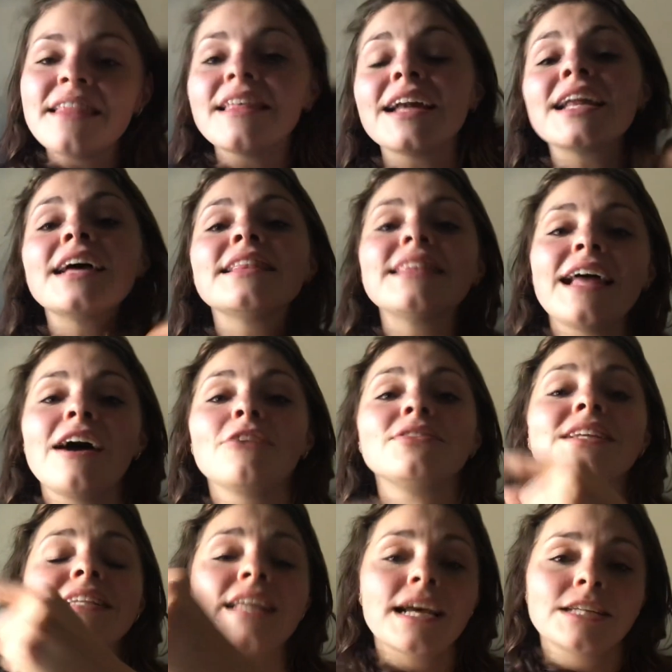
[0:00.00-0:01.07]
that
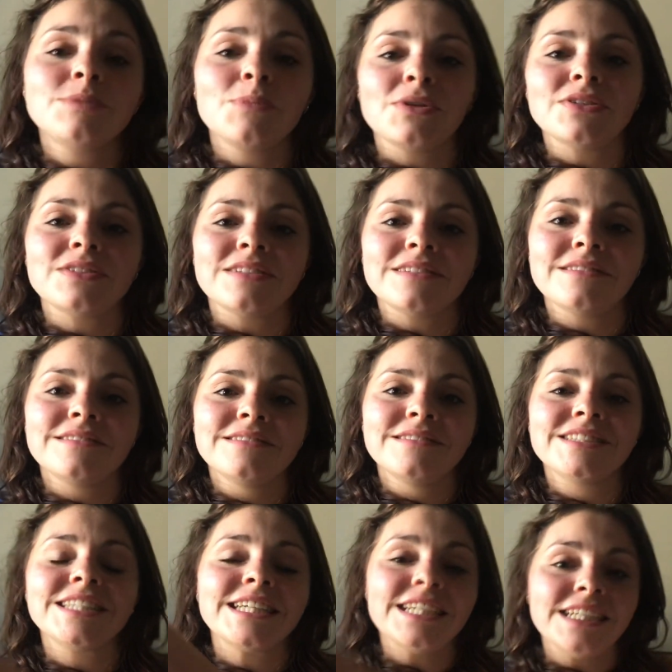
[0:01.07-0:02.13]
allowed the next person
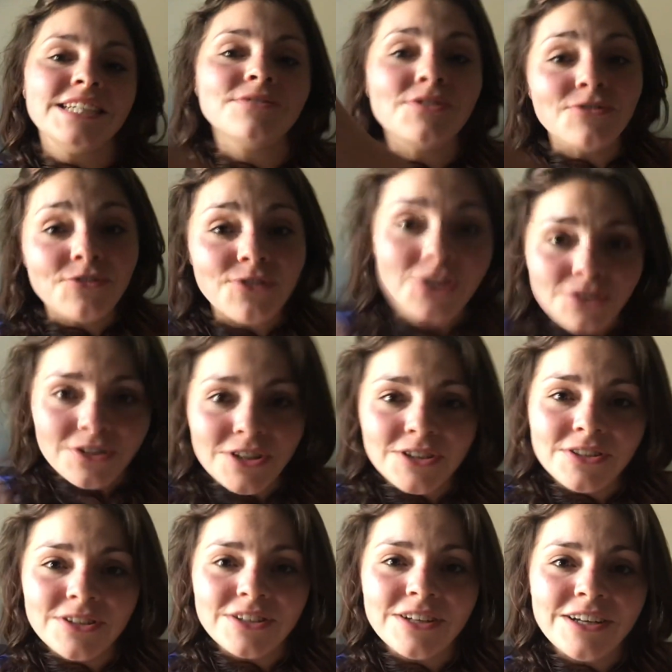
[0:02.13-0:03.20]
to get even further.